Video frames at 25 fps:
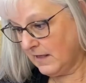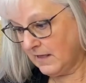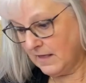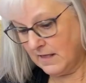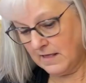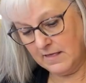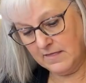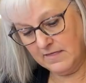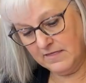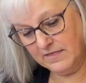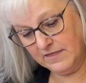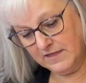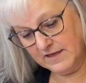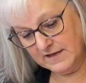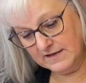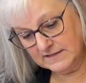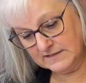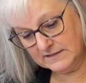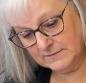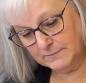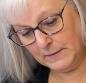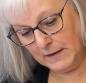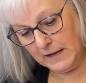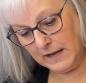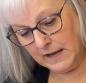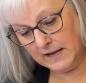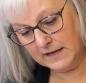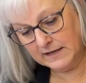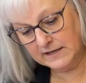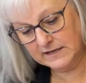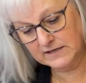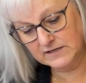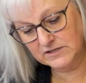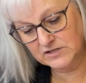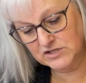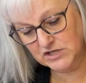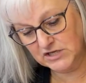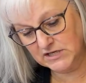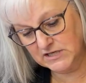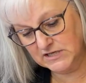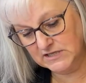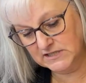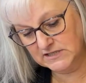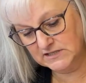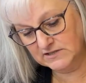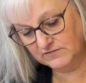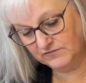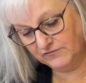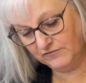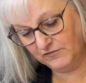this package
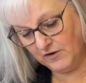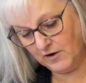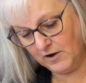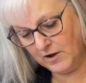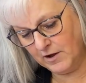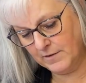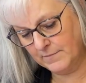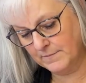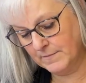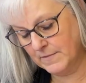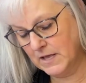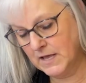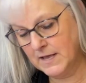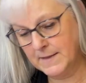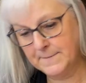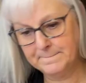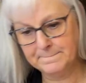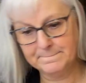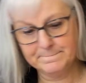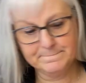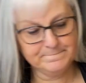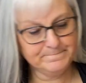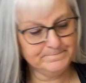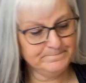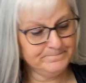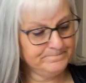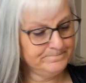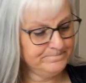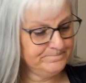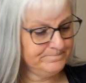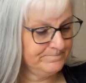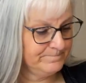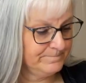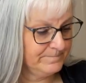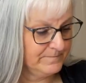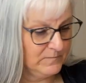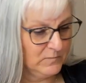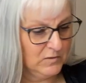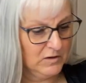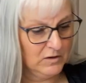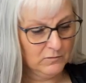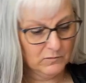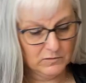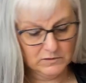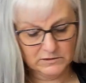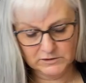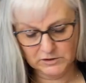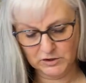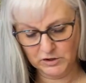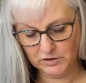is from, well,
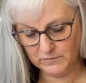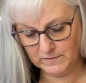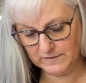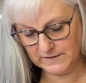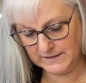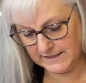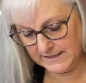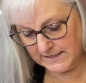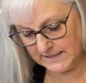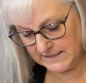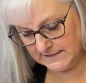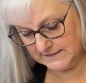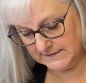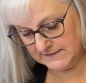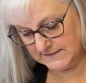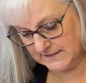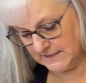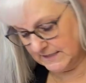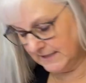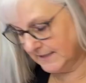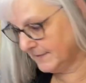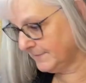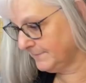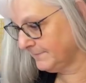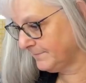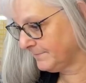we'll look when I get inside.